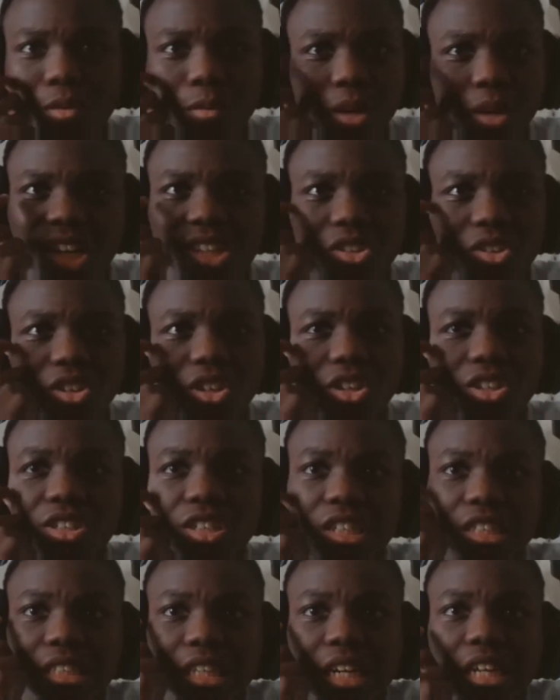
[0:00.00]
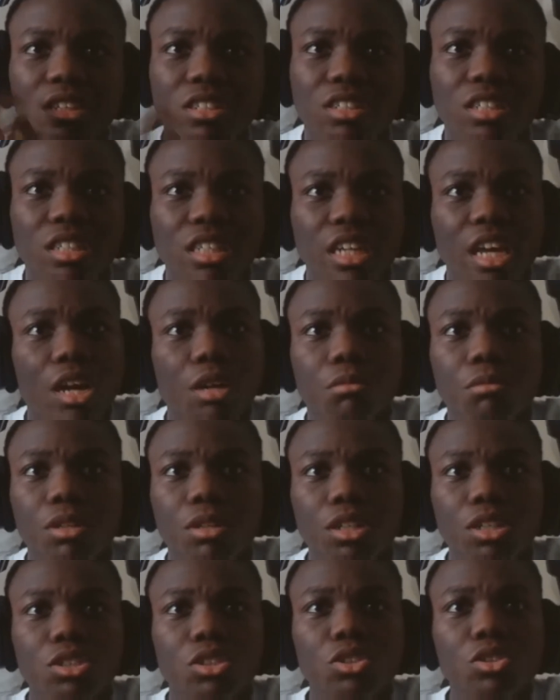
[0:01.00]
I know y'all niggas not in the league now, bro.
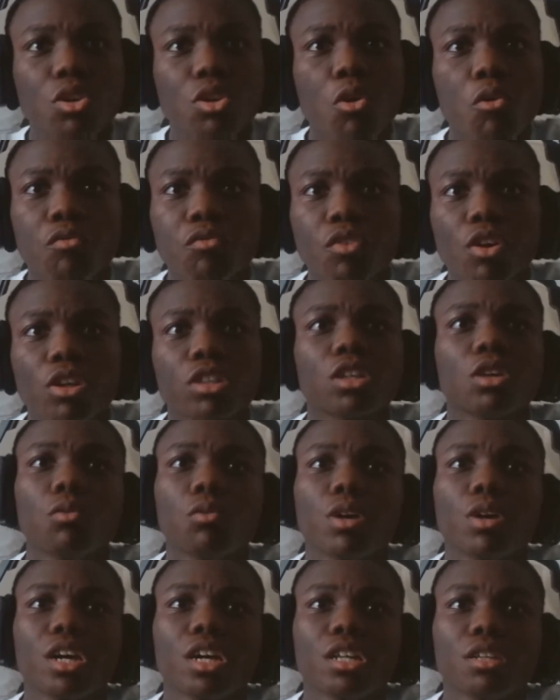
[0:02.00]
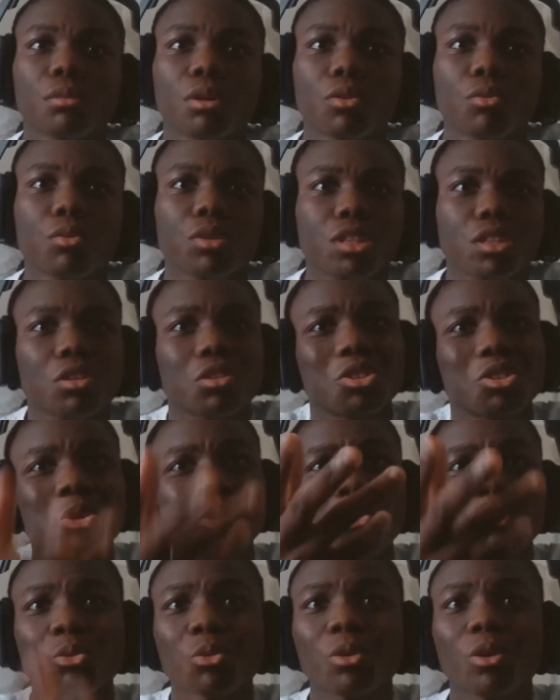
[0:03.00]
There's no fucking way, bro. What the...
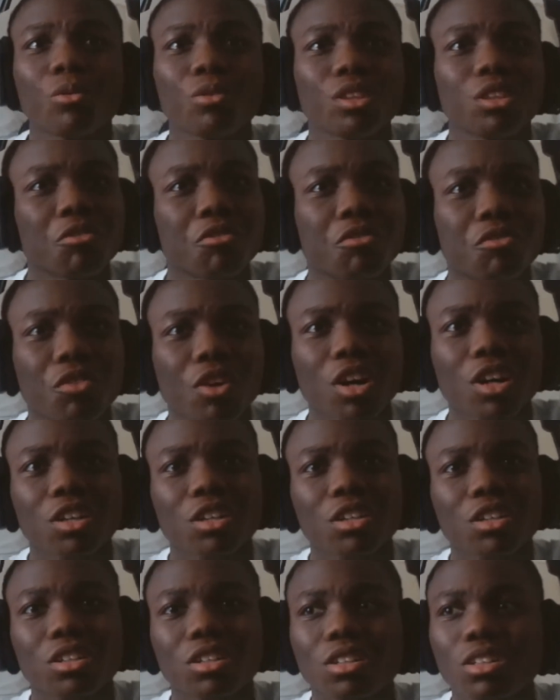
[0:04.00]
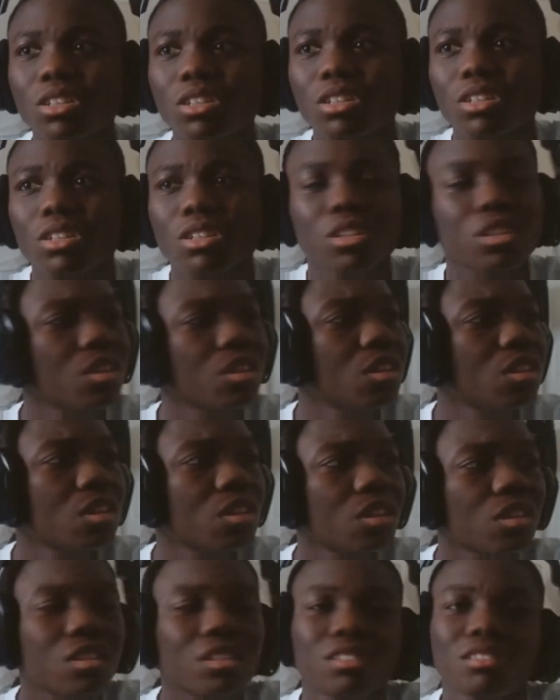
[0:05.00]
2-3, what the fuck?
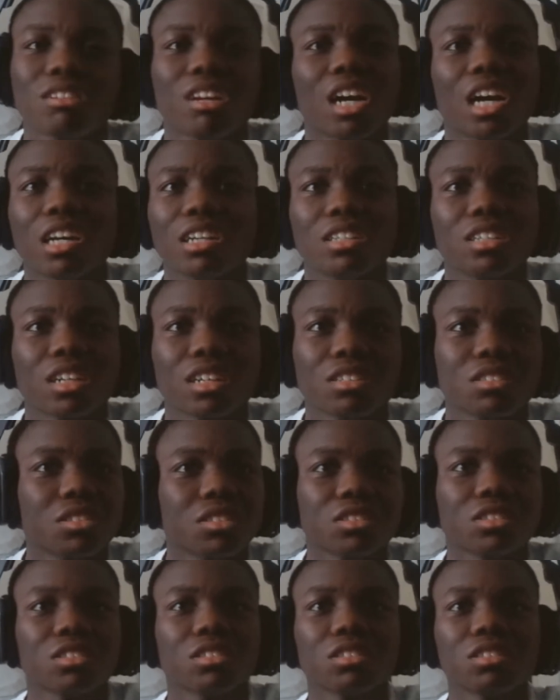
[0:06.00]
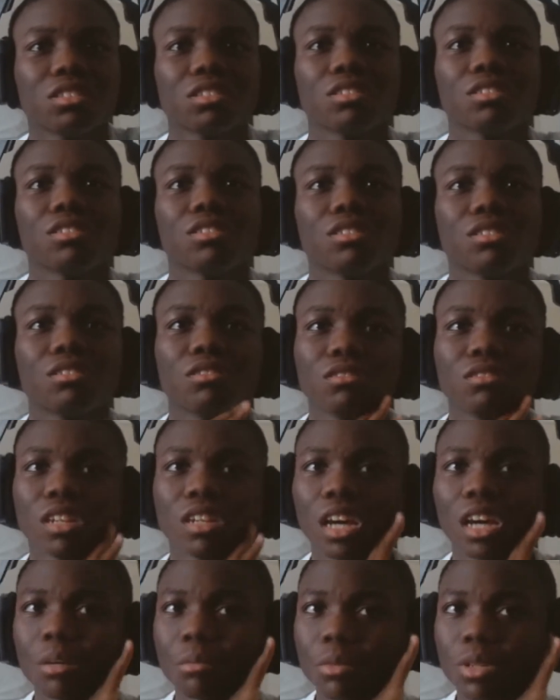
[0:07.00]
Nah, nigga.
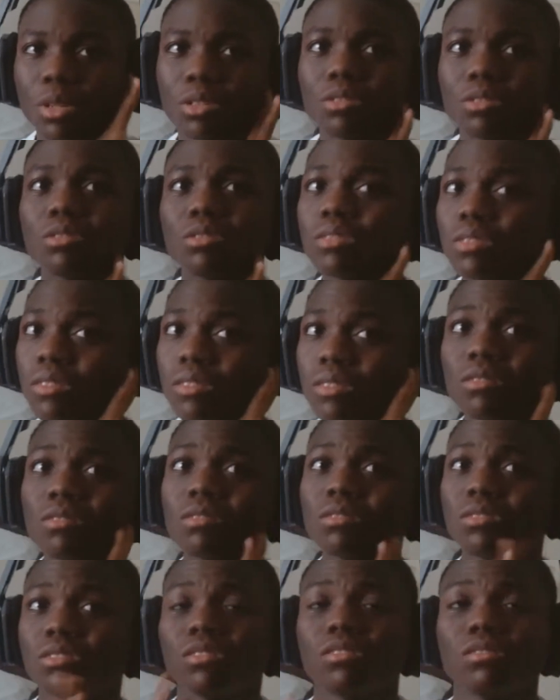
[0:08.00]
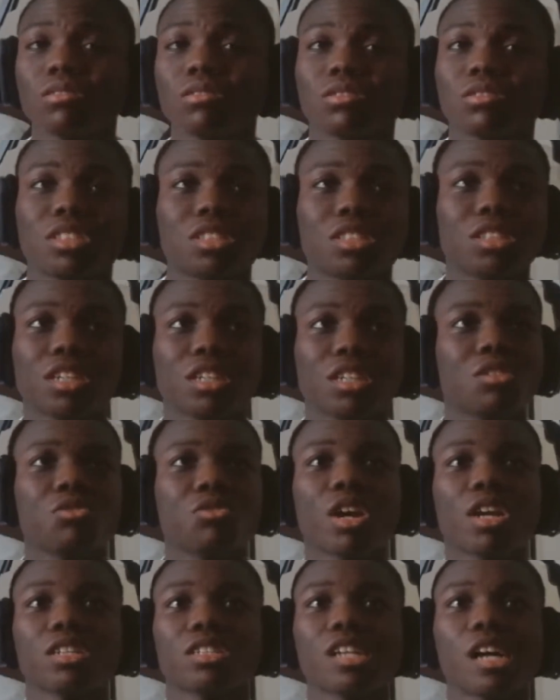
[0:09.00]
Nah, bro. Yeah, you gotta
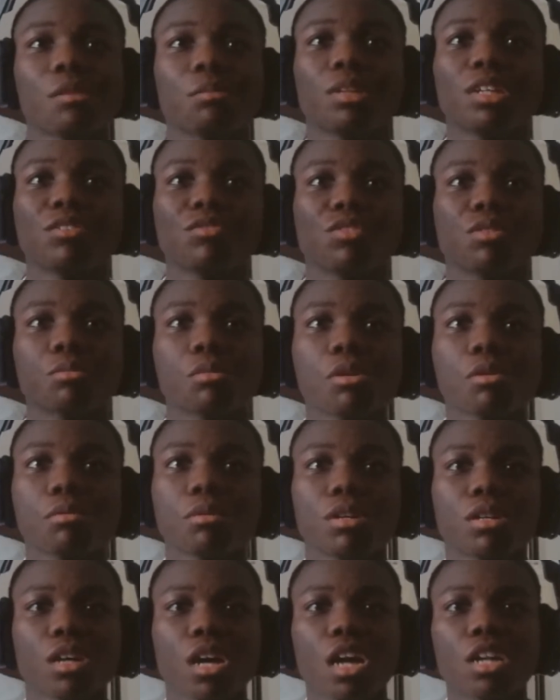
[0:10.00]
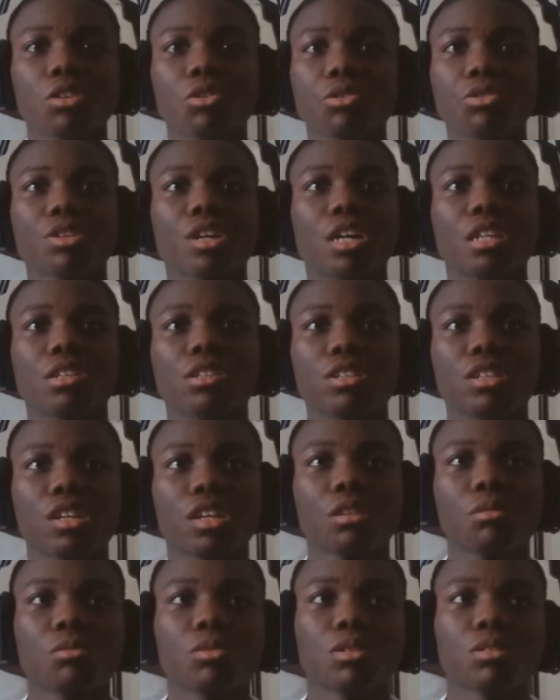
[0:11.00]
stop playing football, bro. I know you're not in the league
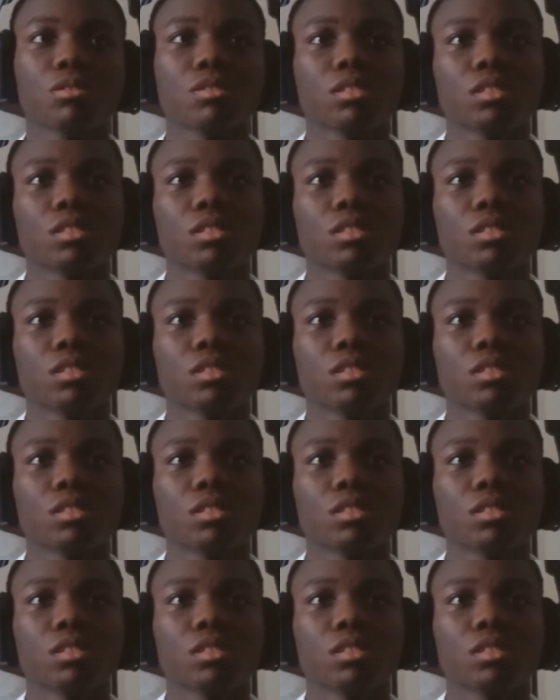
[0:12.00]
anymore, bro.